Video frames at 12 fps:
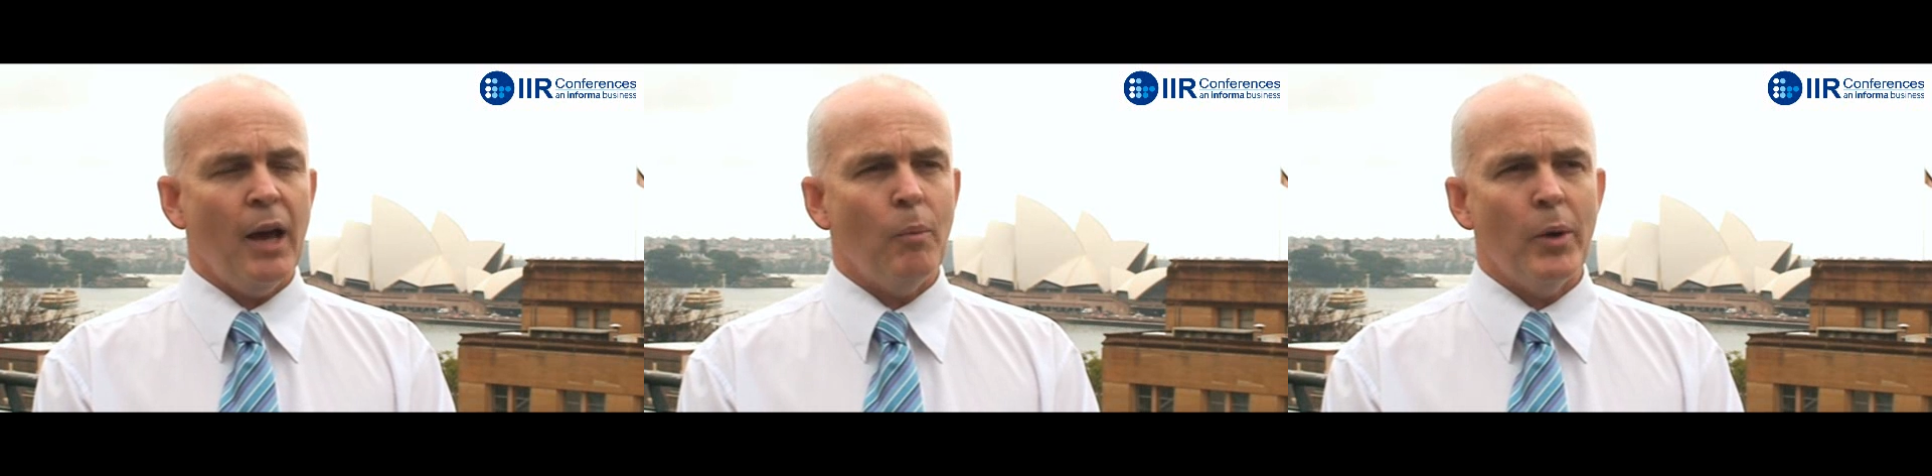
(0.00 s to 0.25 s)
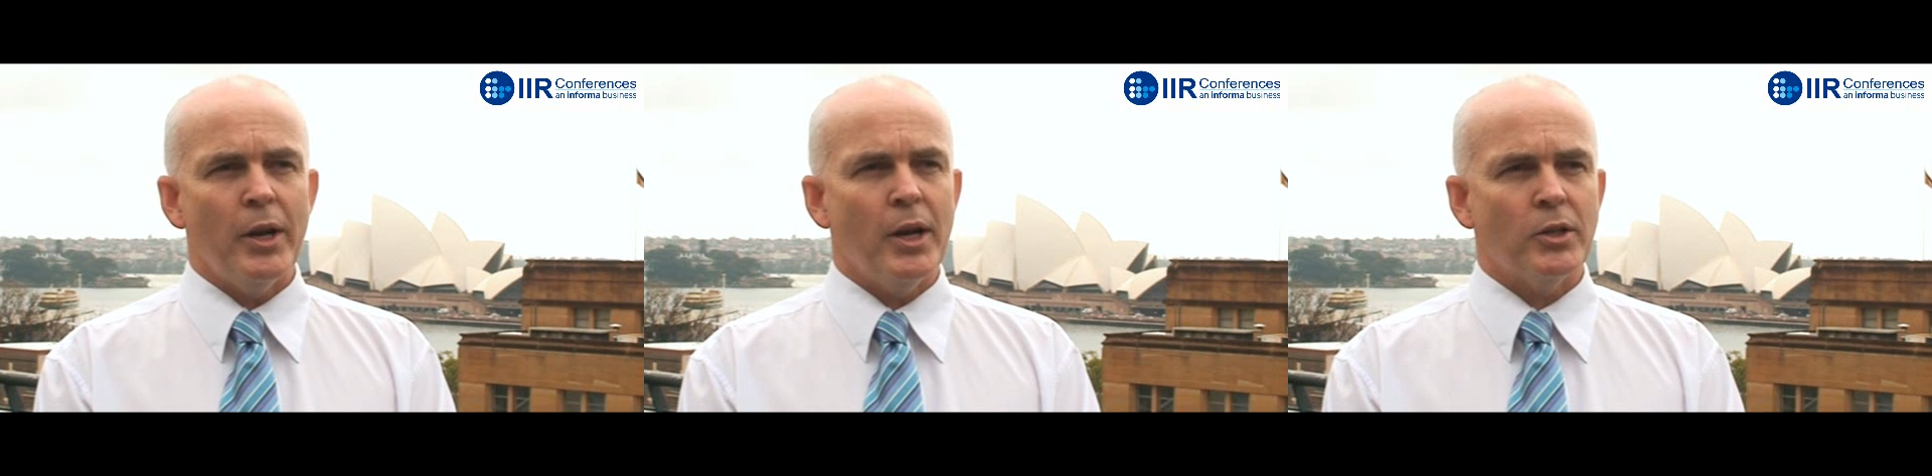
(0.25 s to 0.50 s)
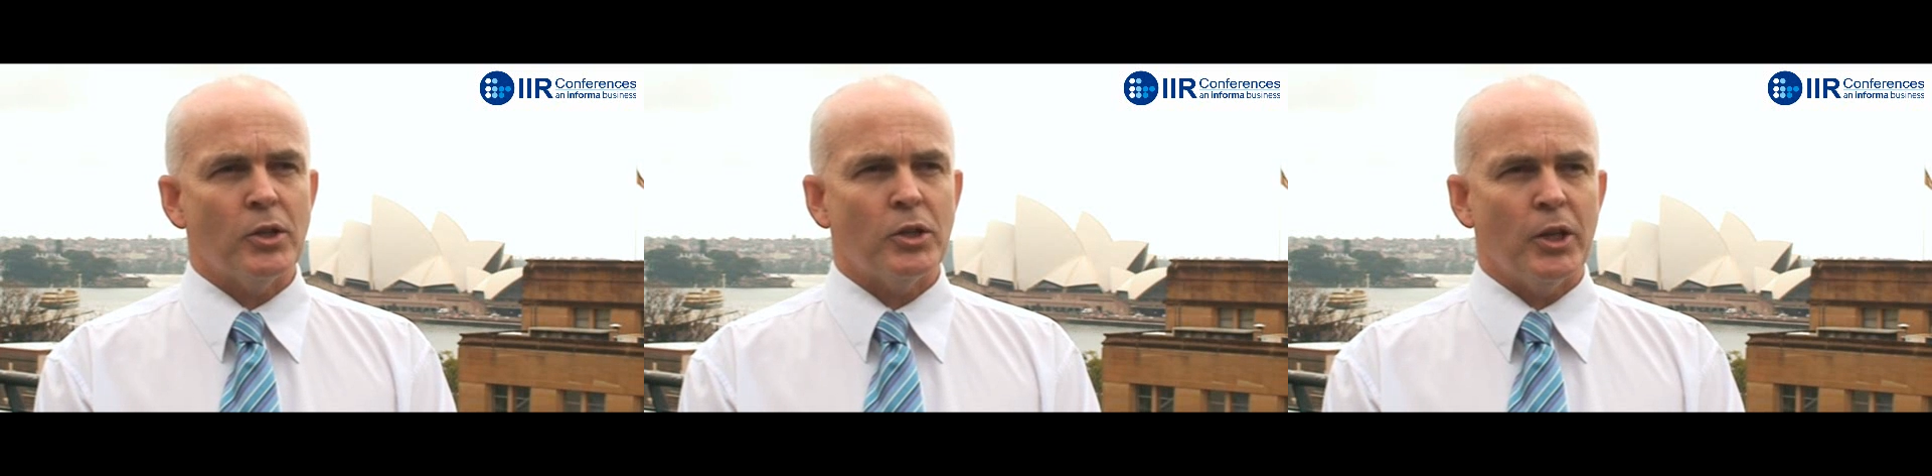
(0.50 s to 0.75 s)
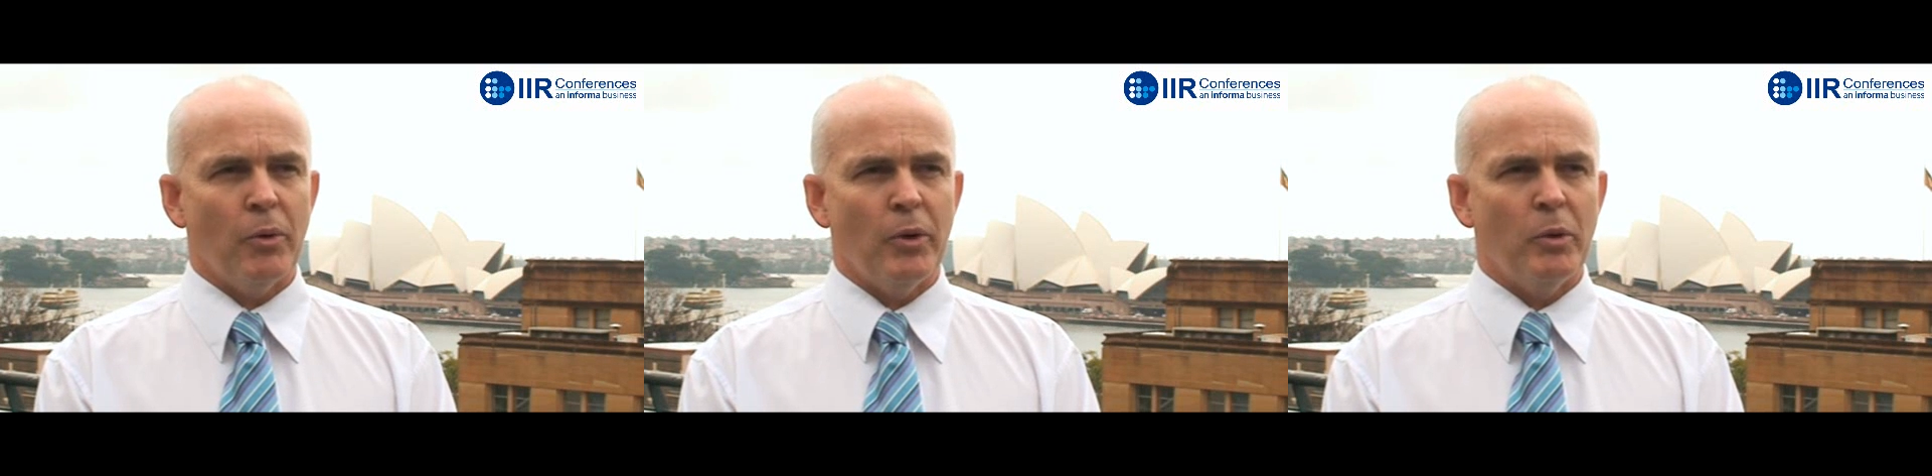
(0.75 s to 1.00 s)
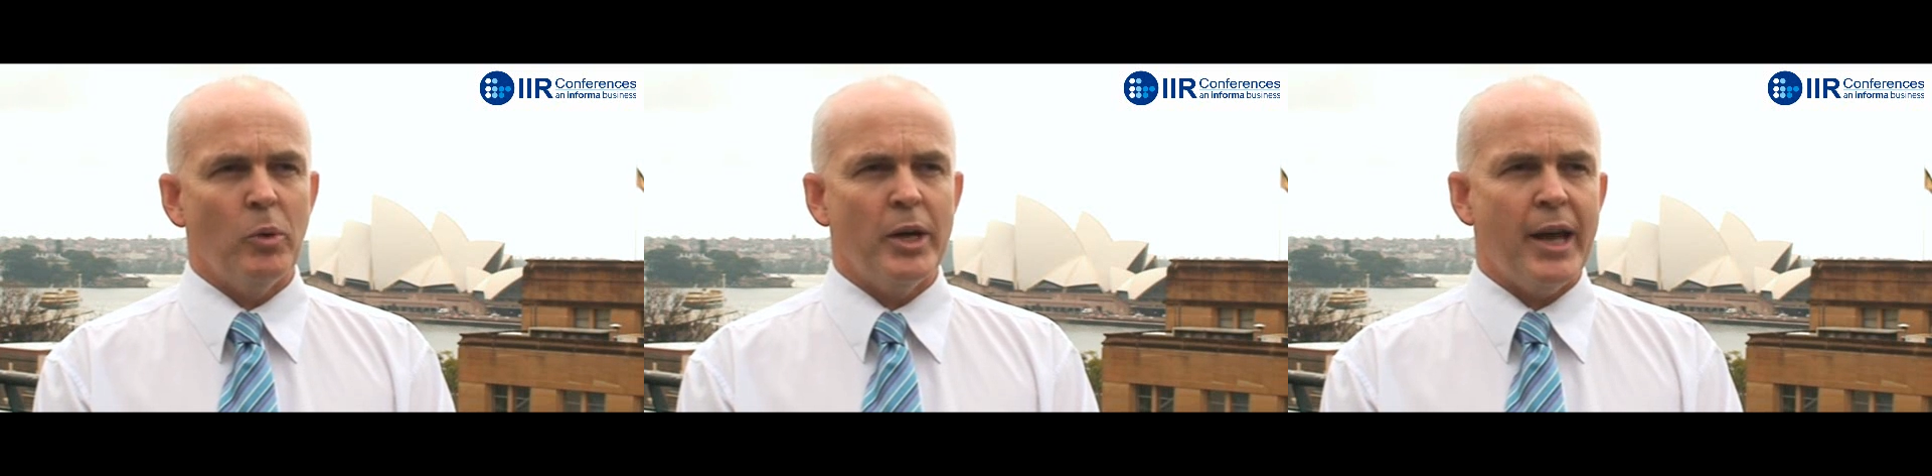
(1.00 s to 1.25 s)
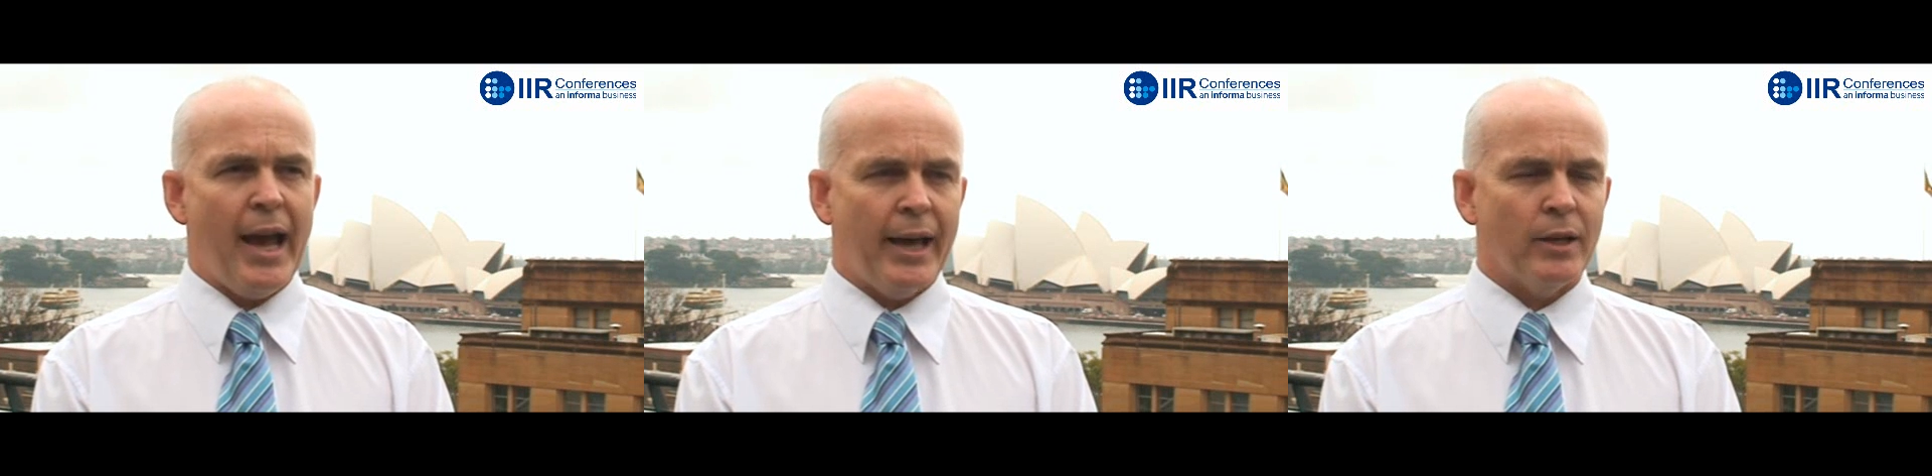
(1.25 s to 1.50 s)
and where necessary
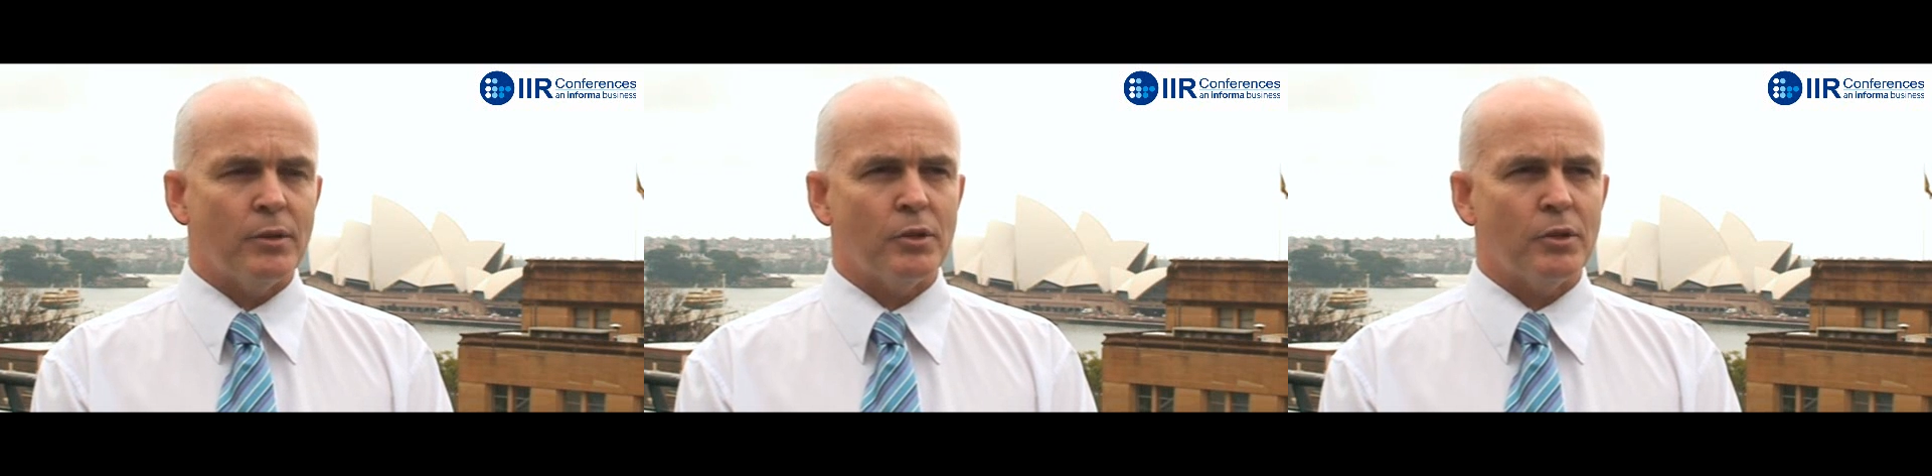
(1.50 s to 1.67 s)
we add